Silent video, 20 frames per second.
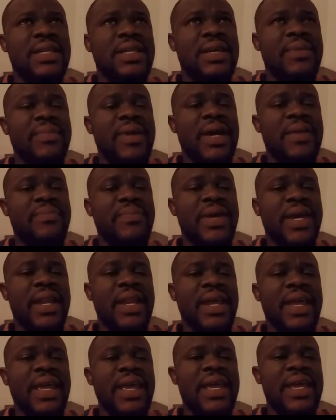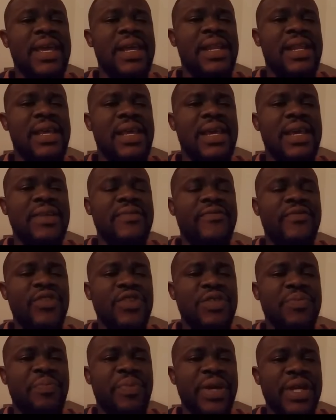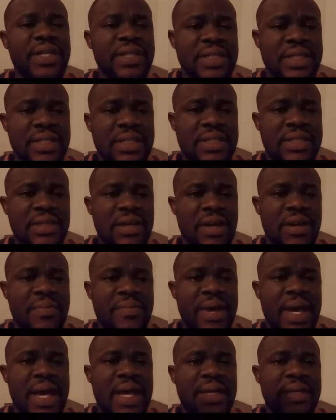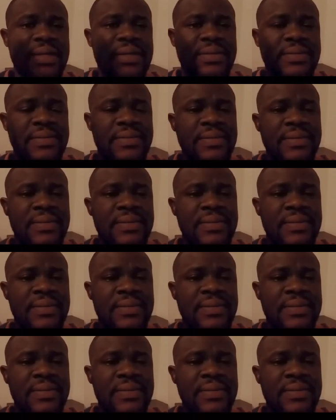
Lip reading: that there might be an alien footprint on man.